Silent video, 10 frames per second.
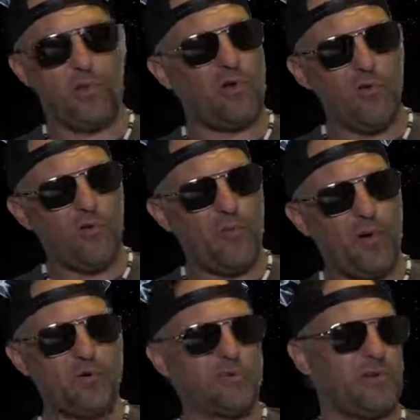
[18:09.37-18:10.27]
Cool
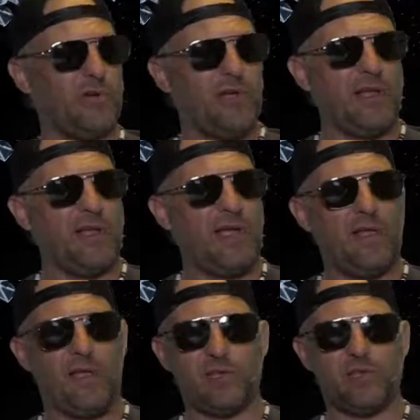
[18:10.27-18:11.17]
poster,
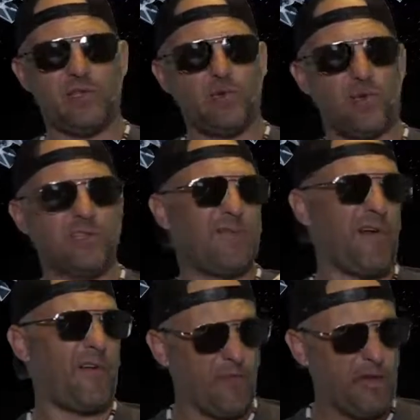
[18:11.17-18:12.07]
and like I said, 27
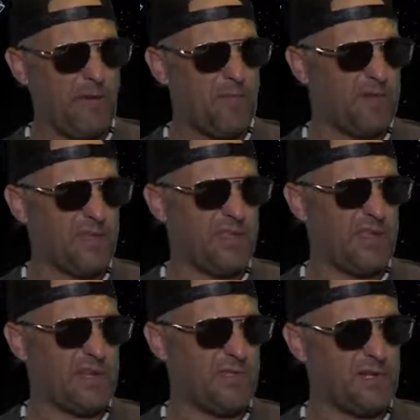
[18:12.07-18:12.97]
by 40, I believe, are
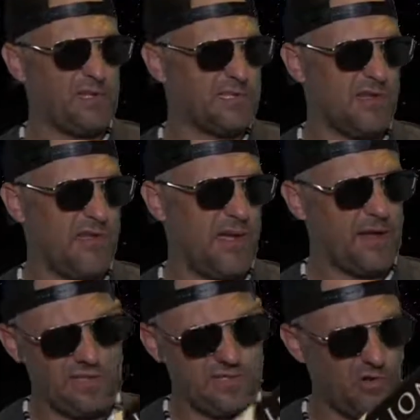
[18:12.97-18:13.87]
the dimensions on that,
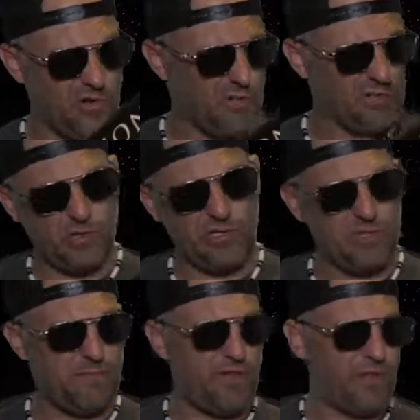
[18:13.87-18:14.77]
because earlier it was
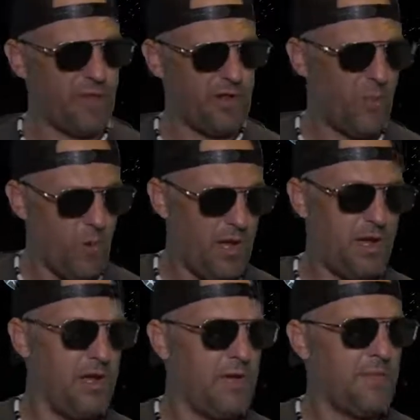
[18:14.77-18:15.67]
27 by
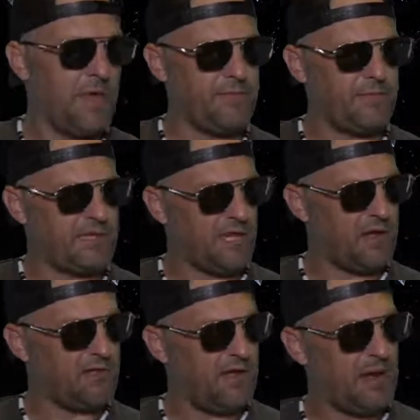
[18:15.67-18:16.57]
41. They
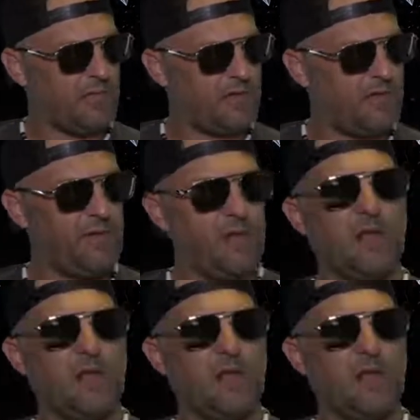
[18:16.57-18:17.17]
scaled down, I believe.